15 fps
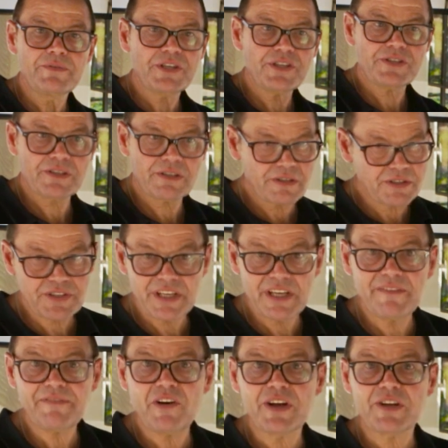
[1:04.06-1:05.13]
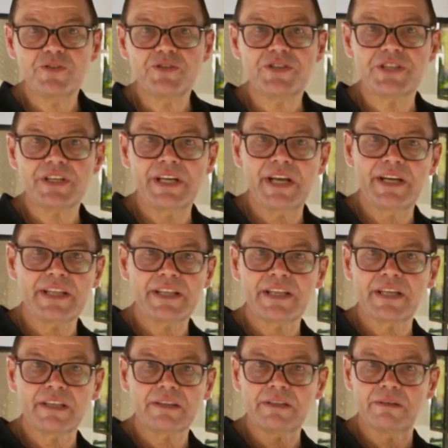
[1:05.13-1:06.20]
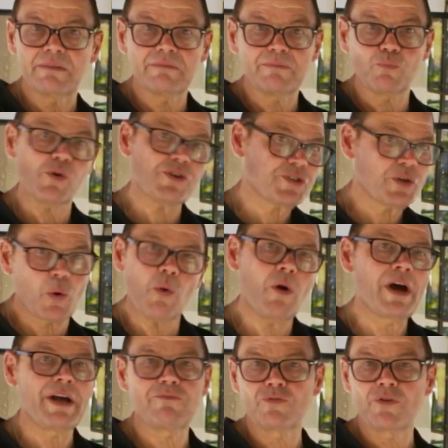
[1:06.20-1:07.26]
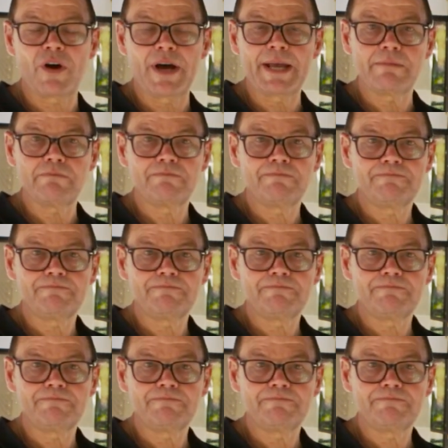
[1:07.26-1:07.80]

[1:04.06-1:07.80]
just to see if I could see anything that wasn't quite right?